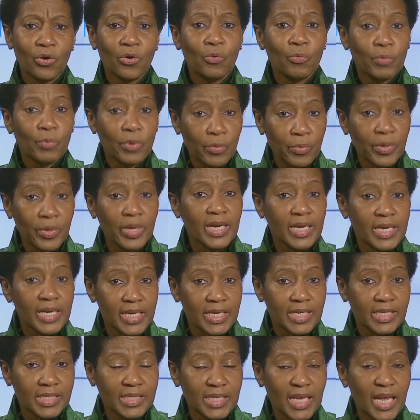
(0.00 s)
We will
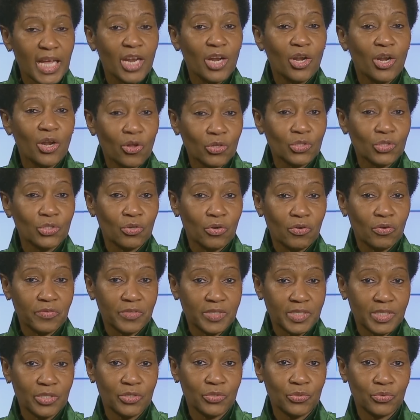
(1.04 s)
need a lot of
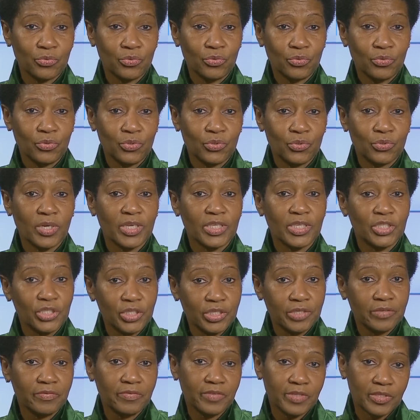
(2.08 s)
Sisu to
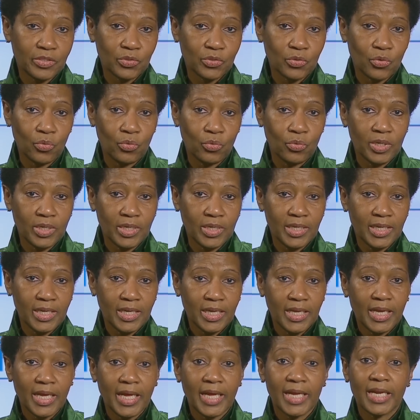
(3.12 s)
achieve this goal,
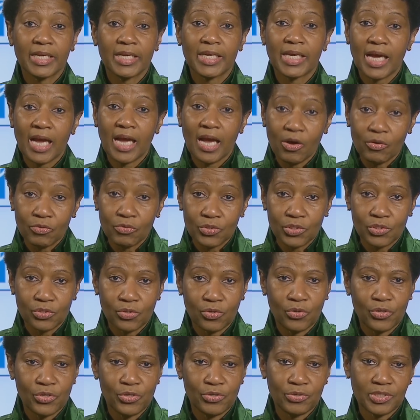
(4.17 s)
and I count
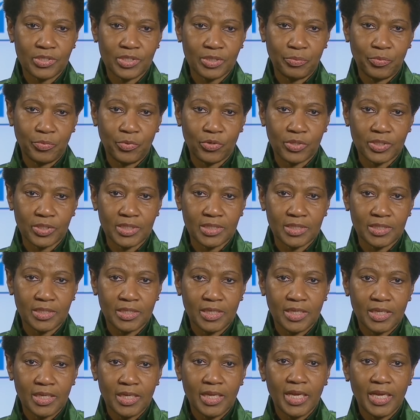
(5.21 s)
on your support,
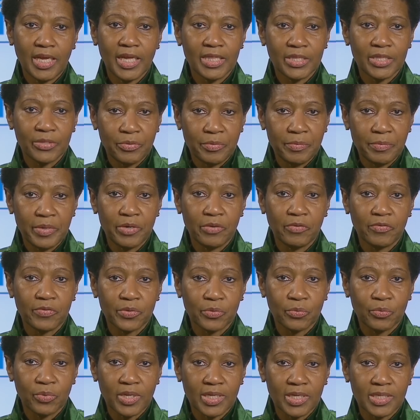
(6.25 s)
and the women of the
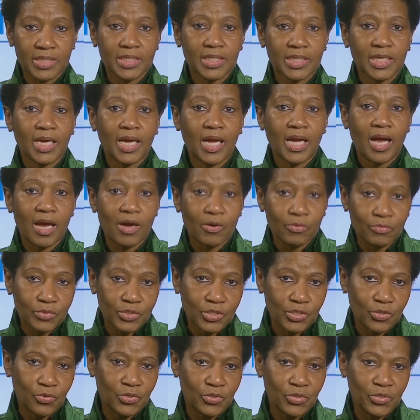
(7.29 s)
world
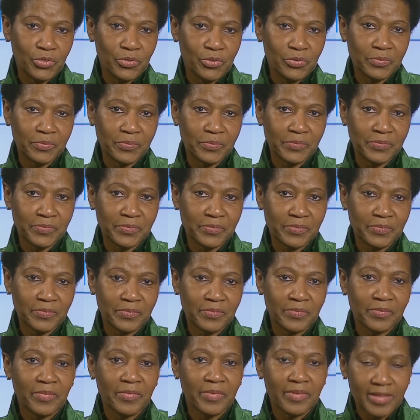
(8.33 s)
count on you.
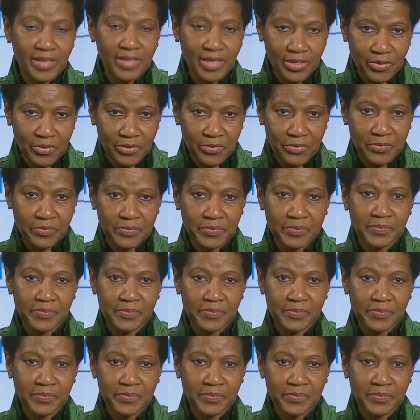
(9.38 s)
Thank you.